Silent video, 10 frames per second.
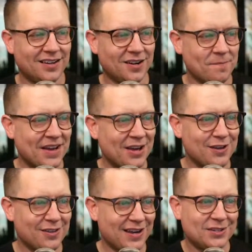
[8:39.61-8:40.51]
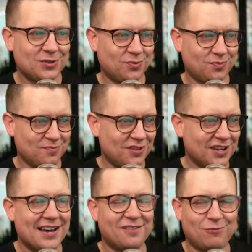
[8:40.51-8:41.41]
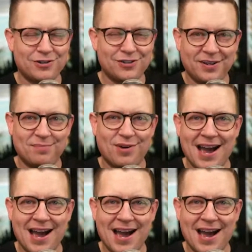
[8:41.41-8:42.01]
I think that's the kind of wonder that